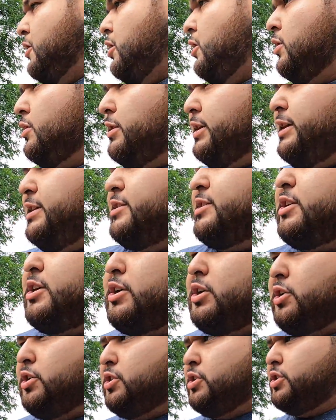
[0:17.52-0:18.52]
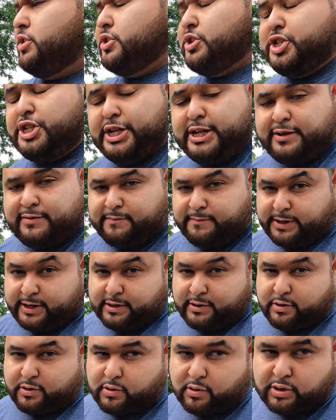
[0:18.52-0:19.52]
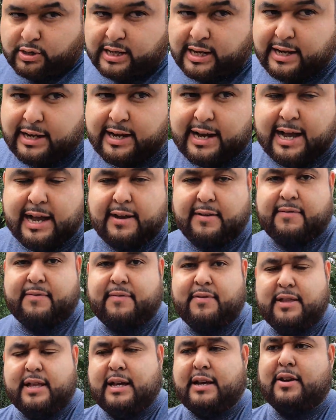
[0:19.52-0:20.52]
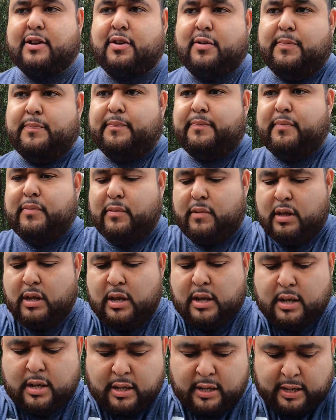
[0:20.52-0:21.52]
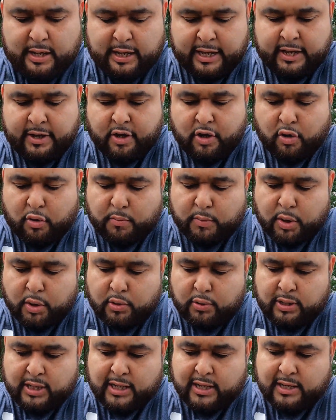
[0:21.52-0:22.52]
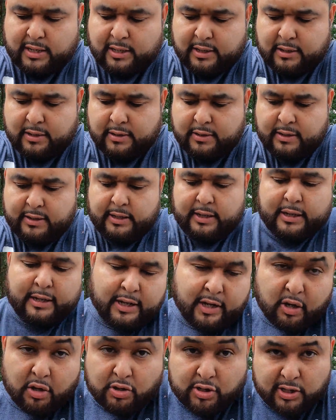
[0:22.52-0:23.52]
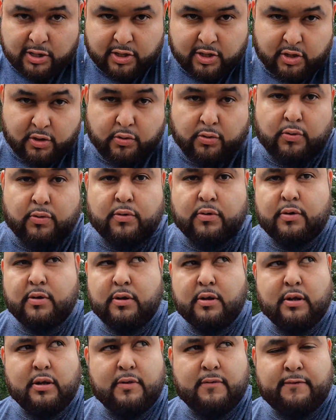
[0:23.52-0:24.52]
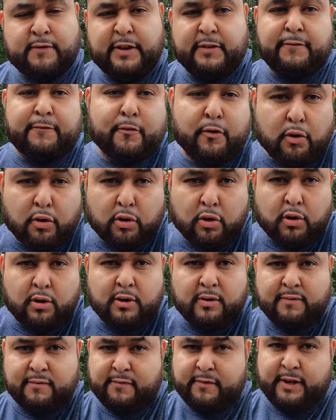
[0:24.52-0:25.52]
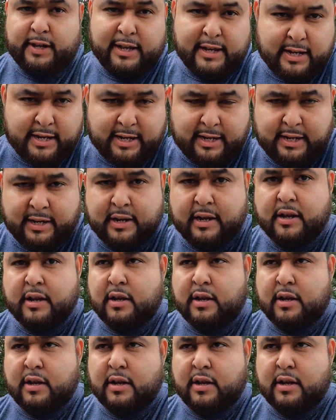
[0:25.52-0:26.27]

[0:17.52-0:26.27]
all these GM vehicles that have that eco mode that it goes into V4, V8.